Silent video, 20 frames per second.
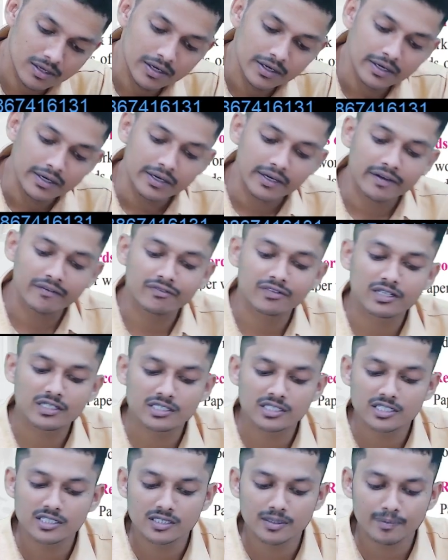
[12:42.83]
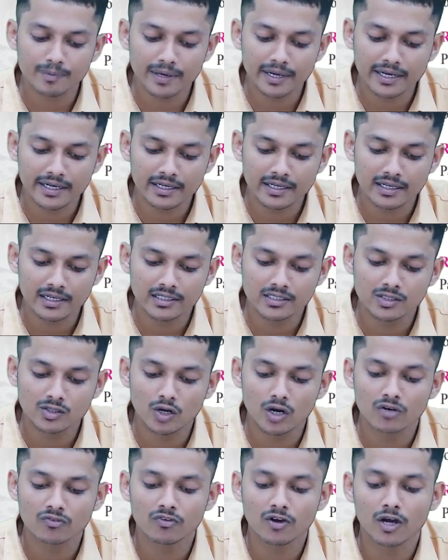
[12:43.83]
If this discipline is
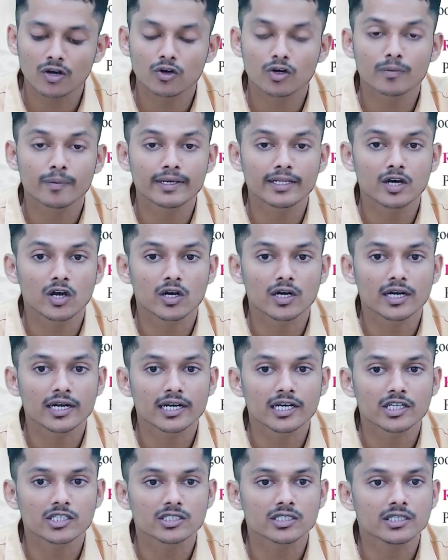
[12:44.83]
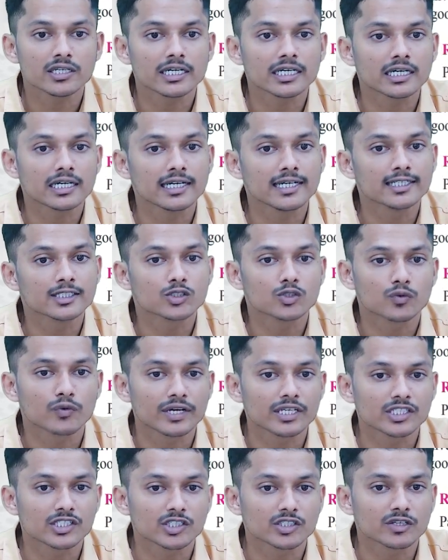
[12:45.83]
not followed by the organization, it leads to
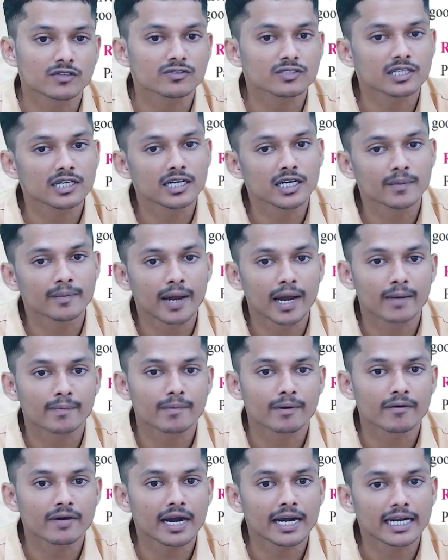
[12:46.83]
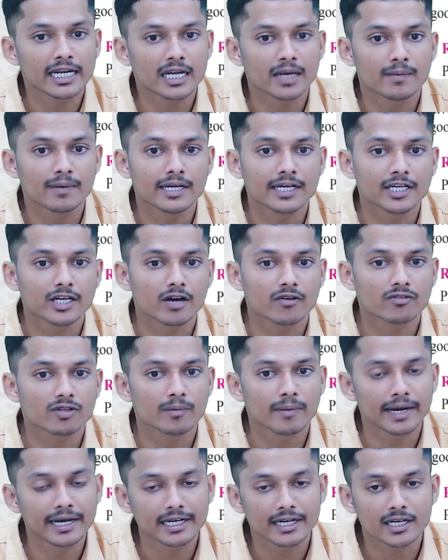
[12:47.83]
wastage of skilled manpower and inability of the
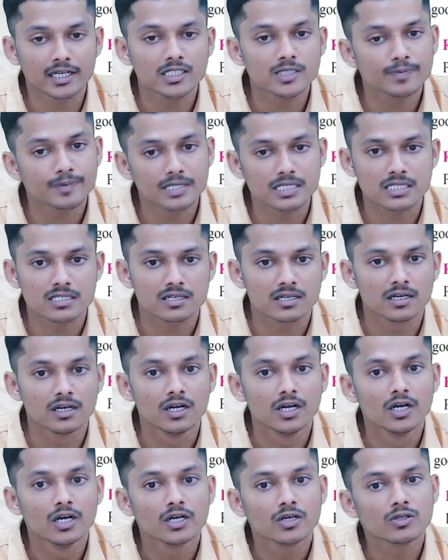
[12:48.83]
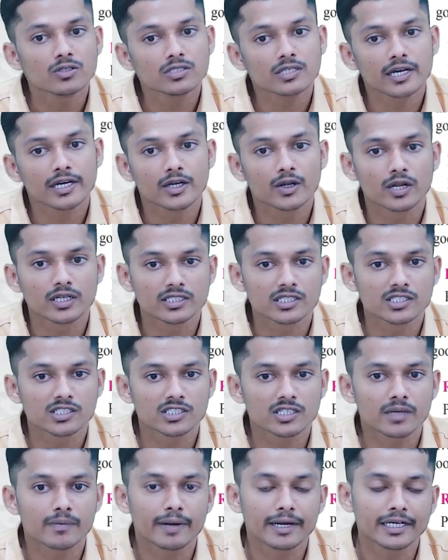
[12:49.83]
maintenance personnel to schedule
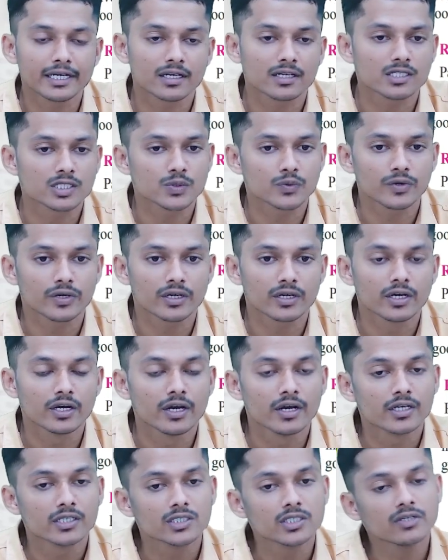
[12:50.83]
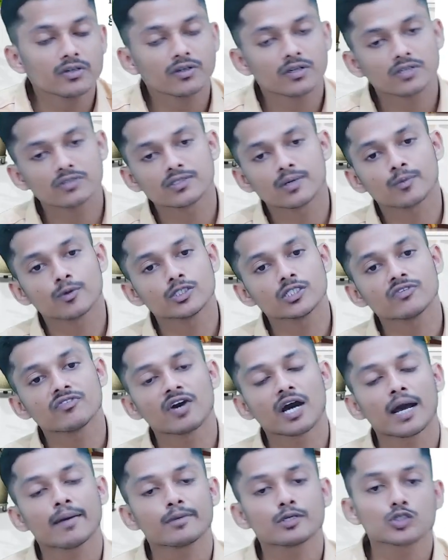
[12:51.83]
essential maintenance work. See, suppose if
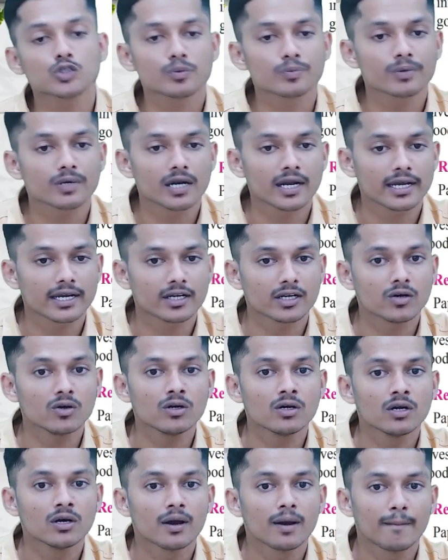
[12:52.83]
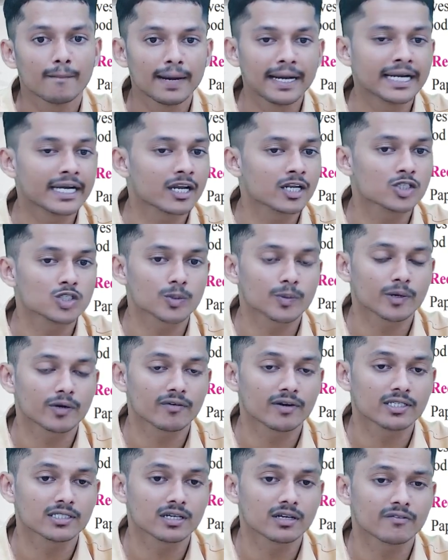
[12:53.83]
I am a maintenance
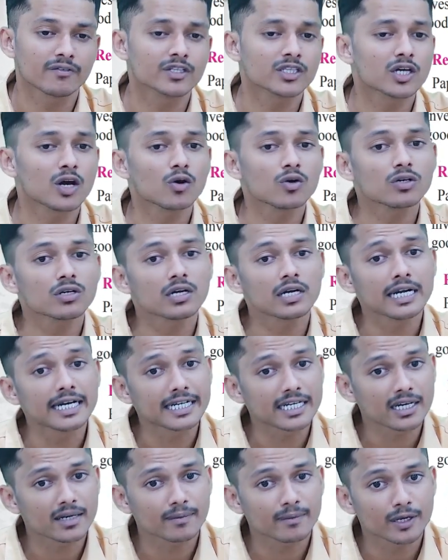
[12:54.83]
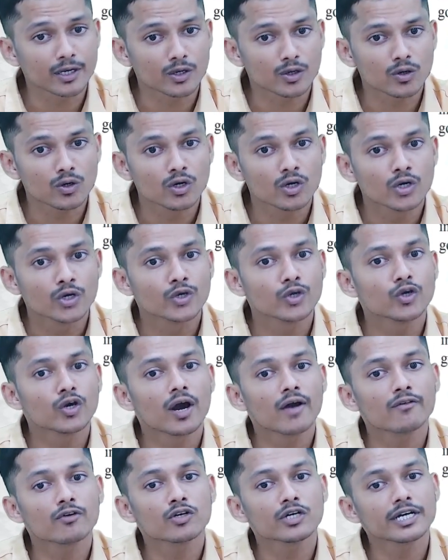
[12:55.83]
supervisor, without letting me know, you
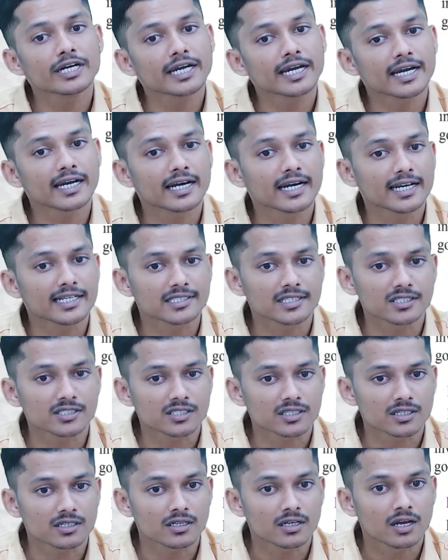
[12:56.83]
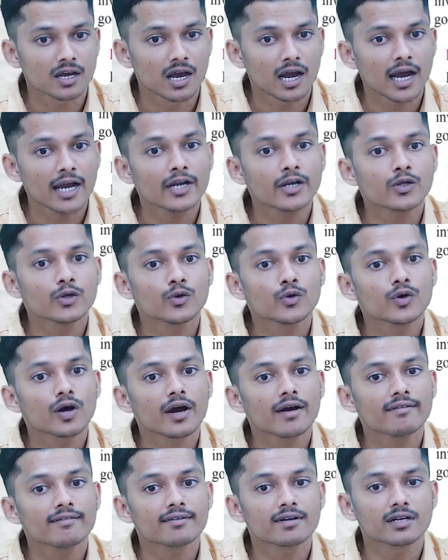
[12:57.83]
have only taken a decision and you
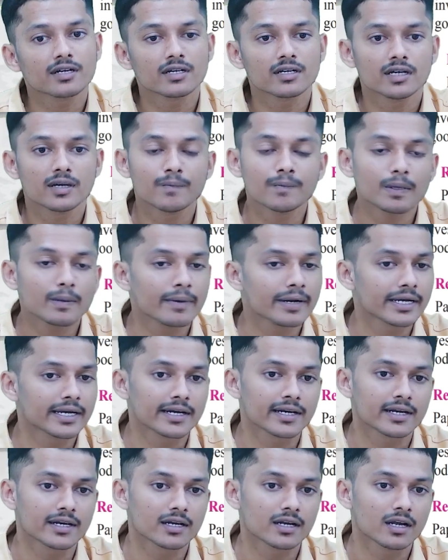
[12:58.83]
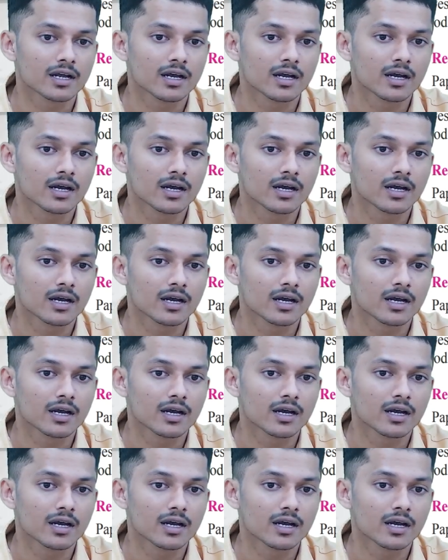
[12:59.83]
have implemented it.